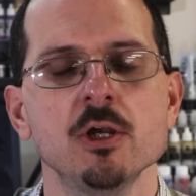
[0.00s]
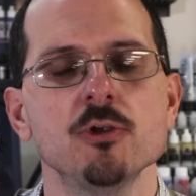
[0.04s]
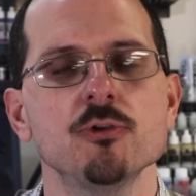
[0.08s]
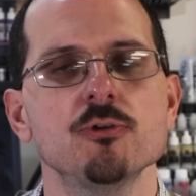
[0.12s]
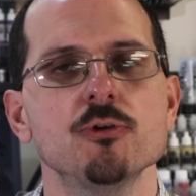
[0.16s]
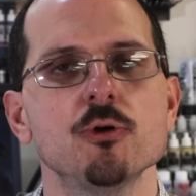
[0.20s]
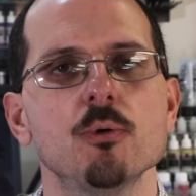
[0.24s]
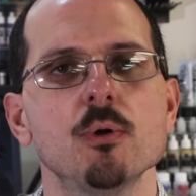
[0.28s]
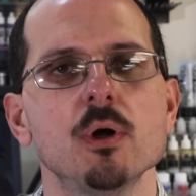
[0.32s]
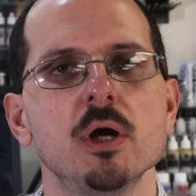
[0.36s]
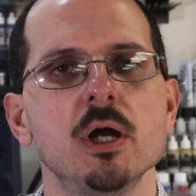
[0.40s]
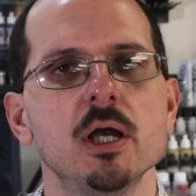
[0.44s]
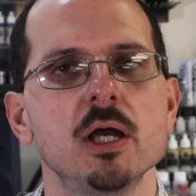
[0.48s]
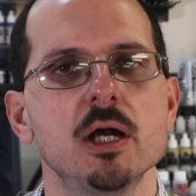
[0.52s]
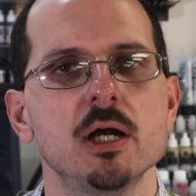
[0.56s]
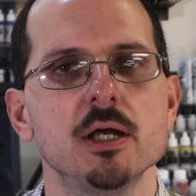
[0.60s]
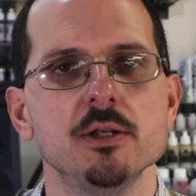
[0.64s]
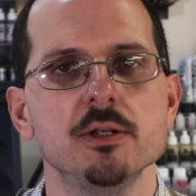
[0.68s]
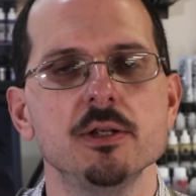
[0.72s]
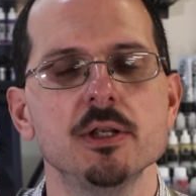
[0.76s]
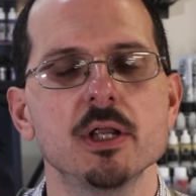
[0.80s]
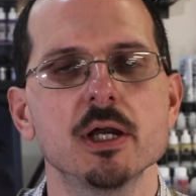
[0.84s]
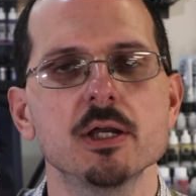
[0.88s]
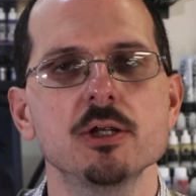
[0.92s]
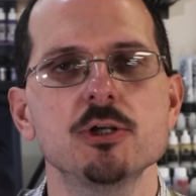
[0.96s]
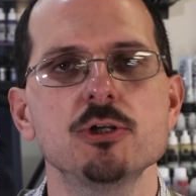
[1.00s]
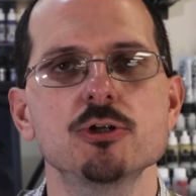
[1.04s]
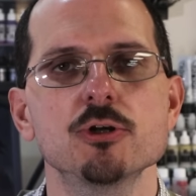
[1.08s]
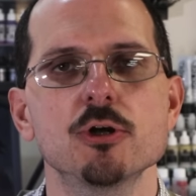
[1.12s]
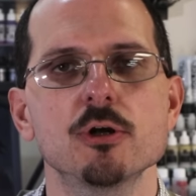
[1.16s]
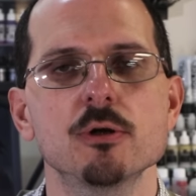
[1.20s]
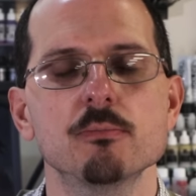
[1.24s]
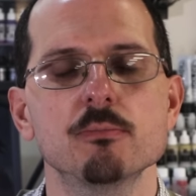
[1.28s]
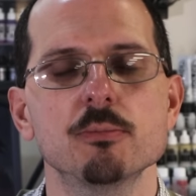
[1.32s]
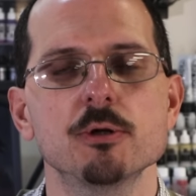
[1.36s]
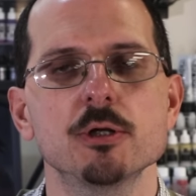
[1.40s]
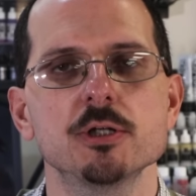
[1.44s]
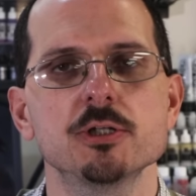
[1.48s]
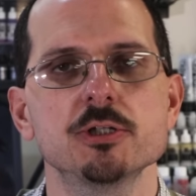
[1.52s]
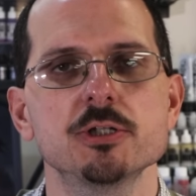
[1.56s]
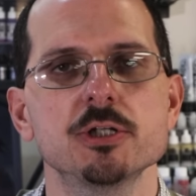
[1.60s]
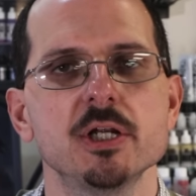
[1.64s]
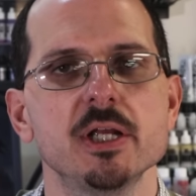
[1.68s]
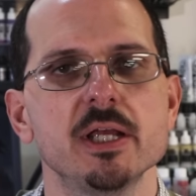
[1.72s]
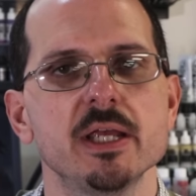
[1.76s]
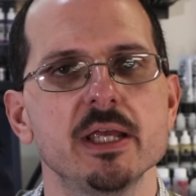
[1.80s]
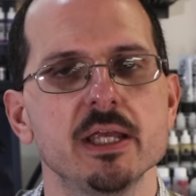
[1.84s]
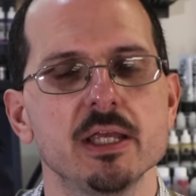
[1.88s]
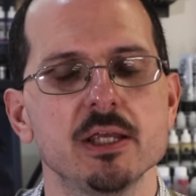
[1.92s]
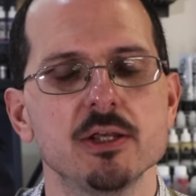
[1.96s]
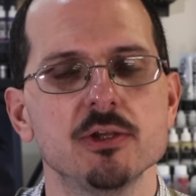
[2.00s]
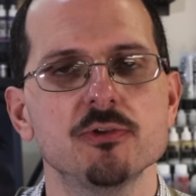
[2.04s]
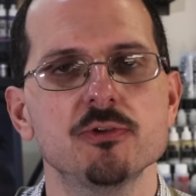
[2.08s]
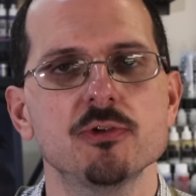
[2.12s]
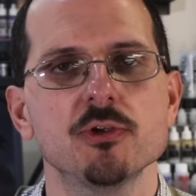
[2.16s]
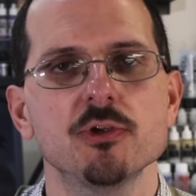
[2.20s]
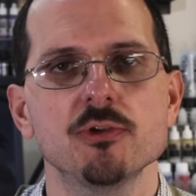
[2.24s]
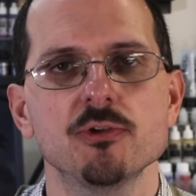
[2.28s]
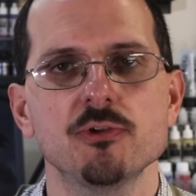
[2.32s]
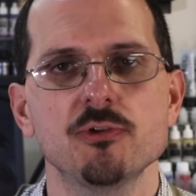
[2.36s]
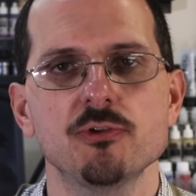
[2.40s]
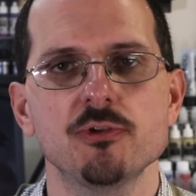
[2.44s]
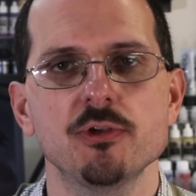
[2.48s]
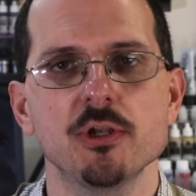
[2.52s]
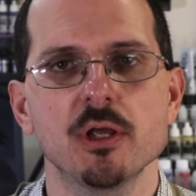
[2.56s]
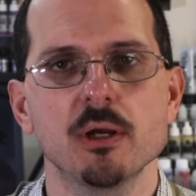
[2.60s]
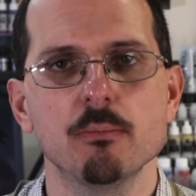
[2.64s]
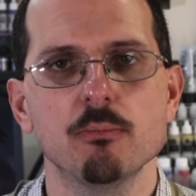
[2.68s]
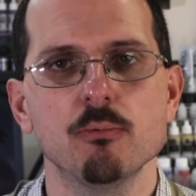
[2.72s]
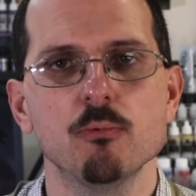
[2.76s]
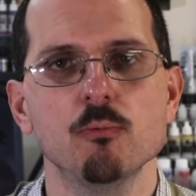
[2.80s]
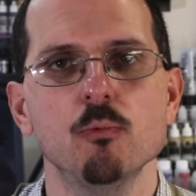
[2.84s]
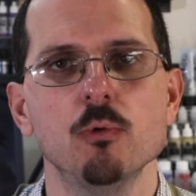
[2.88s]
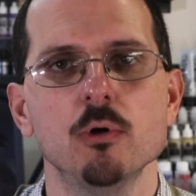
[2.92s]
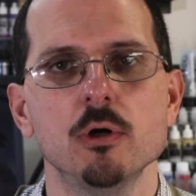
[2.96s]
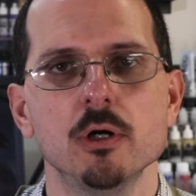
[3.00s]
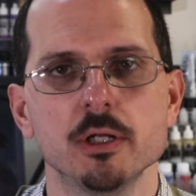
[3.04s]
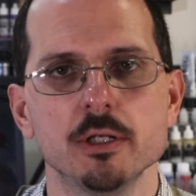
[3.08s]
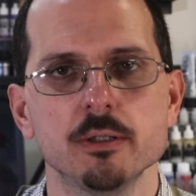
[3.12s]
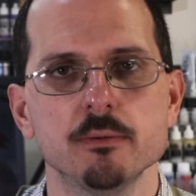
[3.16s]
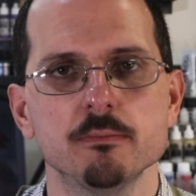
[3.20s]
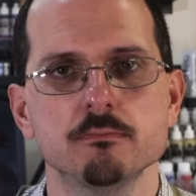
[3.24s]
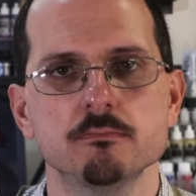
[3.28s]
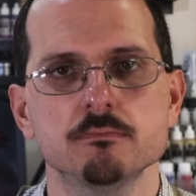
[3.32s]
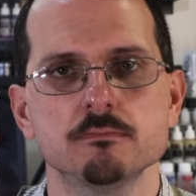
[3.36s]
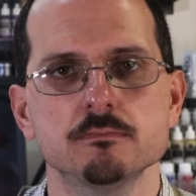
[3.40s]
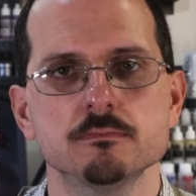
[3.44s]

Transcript: So a nice sharp brush is step one.